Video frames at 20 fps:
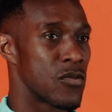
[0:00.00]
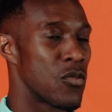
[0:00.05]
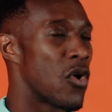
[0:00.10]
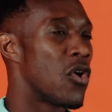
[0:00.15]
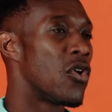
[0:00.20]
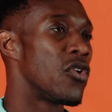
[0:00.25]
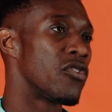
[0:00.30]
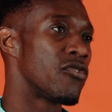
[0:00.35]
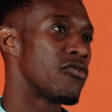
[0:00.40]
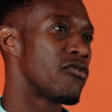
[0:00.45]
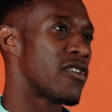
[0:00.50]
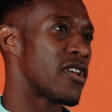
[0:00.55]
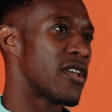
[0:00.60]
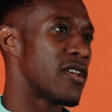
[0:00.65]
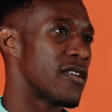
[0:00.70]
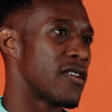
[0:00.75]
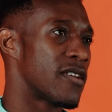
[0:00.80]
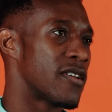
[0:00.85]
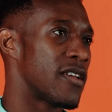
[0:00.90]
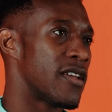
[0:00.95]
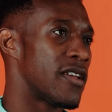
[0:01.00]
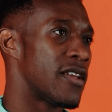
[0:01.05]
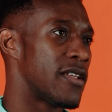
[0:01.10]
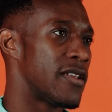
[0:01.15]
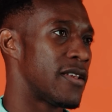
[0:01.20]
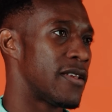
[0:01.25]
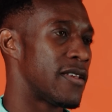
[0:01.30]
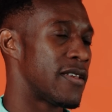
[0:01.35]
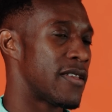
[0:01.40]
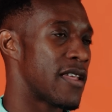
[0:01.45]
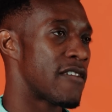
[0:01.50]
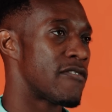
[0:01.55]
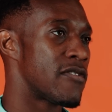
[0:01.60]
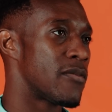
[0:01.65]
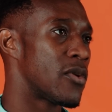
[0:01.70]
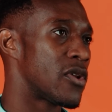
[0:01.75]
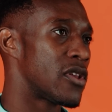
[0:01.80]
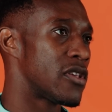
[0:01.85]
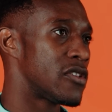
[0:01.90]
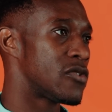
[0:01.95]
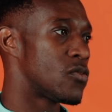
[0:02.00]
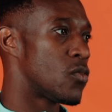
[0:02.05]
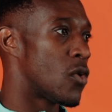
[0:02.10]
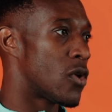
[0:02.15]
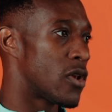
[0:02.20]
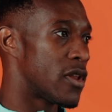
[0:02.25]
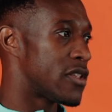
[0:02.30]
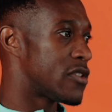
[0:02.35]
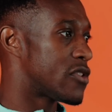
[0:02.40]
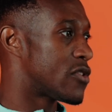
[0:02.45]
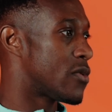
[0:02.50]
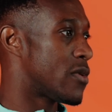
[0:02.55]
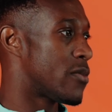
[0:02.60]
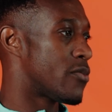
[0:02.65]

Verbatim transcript: we're hungry and everybody's wanting to